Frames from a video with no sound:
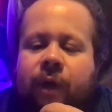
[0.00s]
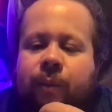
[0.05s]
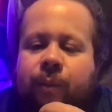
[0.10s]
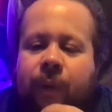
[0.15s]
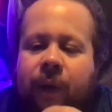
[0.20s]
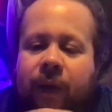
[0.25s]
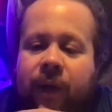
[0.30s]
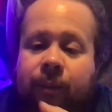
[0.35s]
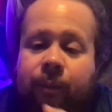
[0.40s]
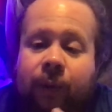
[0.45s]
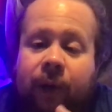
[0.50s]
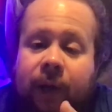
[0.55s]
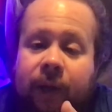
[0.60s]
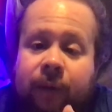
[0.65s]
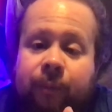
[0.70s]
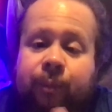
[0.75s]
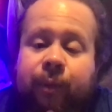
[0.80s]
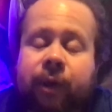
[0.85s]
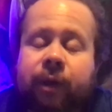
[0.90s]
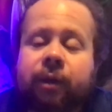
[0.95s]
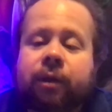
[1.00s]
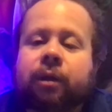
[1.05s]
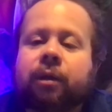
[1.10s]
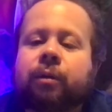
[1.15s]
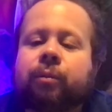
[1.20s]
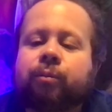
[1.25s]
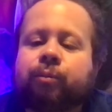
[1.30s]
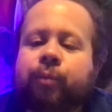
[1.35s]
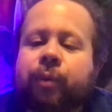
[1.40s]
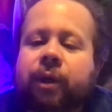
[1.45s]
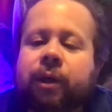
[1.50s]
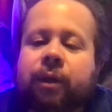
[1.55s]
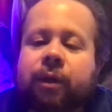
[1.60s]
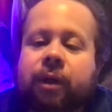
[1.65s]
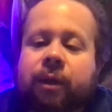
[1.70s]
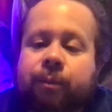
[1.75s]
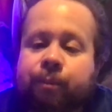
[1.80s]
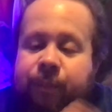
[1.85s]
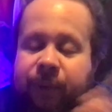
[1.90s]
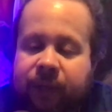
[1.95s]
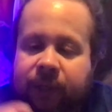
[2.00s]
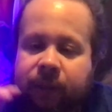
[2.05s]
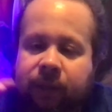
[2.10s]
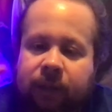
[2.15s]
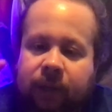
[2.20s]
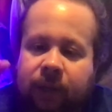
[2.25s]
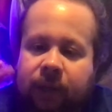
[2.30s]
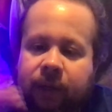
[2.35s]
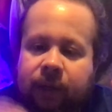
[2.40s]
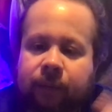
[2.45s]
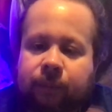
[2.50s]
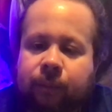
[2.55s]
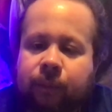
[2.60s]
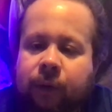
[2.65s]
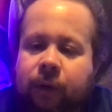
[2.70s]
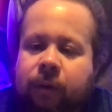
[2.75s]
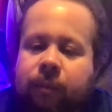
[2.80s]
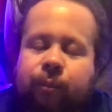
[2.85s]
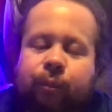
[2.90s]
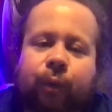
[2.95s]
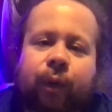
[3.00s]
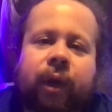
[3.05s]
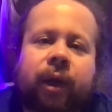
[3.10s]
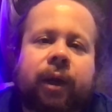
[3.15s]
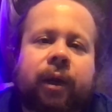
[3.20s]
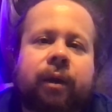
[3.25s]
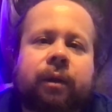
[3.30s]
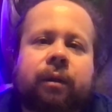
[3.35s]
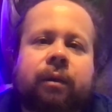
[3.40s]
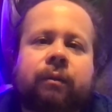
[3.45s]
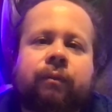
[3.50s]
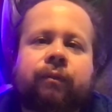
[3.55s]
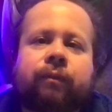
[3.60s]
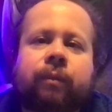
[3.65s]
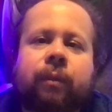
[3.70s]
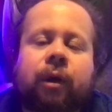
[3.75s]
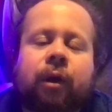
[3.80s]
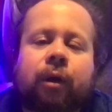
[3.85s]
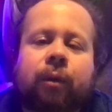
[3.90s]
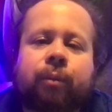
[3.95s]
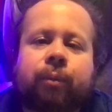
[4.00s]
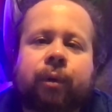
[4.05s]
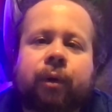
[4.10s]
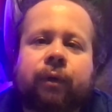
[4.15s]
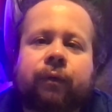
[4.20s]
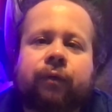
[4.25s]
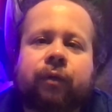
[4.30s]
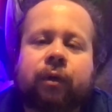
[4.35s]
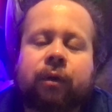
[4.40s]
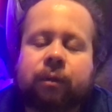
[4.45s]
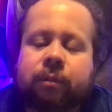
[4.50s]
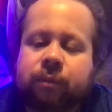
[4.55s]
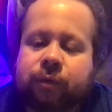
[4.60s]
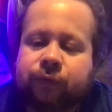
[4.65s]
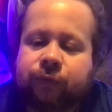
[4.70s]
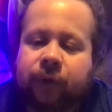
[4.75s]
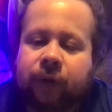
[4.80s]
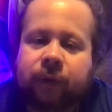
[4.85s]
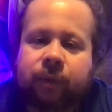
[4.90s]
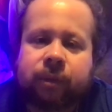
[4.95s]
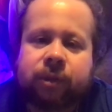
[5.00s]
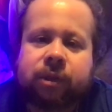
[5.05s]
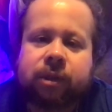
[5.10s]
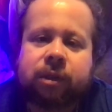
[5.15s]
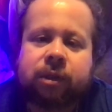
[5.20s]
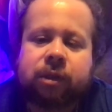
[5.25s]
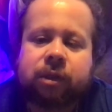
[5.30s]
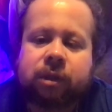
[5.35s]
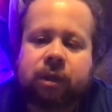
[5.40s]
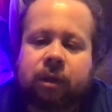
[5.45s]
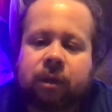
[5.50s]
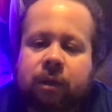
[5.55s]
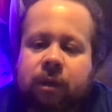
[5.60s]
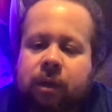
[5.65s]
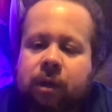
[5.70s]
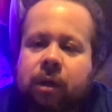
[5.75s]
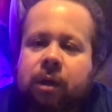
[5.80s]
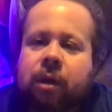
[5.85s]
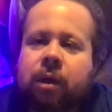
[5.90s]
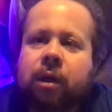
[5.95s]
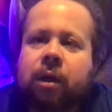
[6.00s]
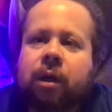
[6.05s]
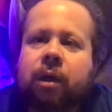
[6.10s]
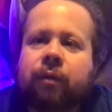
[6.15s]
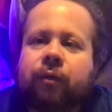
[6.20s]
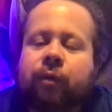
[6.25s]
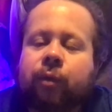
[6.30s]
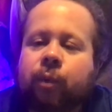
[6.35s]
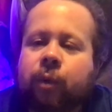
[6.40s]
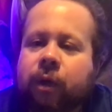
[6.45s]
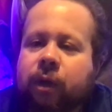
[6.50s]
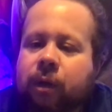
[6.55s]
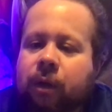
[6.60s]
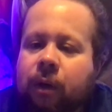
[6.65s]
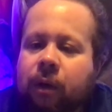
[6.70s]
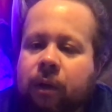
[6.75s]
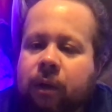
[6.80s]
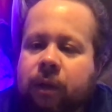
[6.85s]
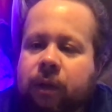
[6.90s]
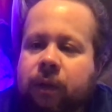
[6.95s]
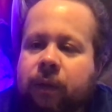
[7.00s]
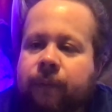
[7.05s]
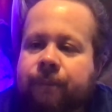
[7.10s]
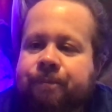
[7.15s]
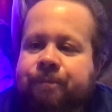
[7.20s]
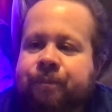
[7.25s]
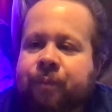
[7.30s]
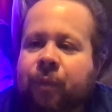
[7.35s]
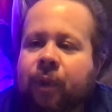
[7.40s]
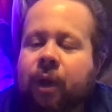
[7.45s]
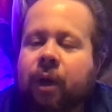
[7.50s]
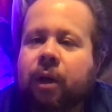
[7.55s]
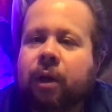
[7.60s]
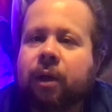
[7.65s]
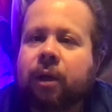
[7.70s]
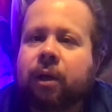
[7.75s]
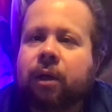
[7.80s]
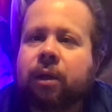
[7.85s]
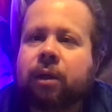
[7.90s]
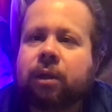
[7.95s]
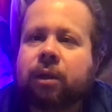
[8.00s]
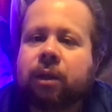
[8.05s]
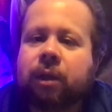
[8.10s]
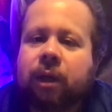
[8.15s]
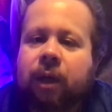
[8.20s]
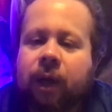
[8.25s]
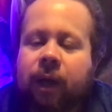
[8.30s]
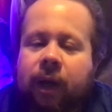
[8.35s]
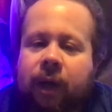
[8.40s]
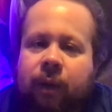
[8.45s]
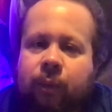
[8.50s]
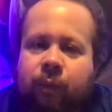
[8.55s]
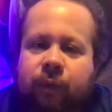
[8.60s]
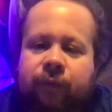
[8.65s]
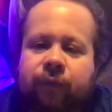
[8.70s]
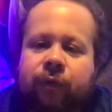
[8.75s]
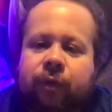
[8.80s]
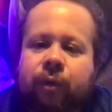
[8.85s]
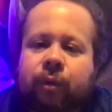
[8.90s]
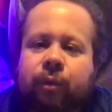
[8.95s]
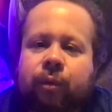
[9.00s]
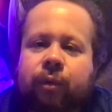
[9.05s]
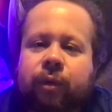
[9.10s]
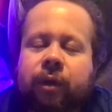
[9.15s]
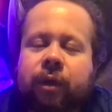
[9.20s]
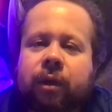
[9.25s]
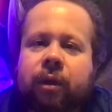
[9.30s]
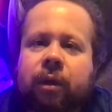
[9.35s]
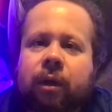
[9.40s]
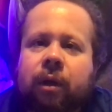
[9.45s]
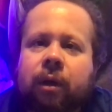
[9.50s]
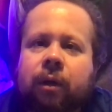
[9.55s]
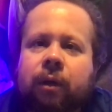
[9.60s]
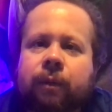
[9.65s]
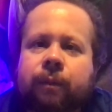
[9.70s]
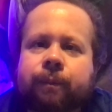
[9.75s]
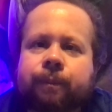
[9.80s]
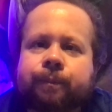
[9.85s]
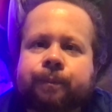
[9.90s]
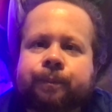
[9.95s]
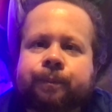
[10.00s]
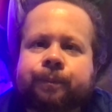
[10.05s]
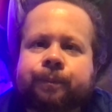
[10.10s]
my opinion, big name brand perfumes, fragrances, however you want to call it. I reviewed the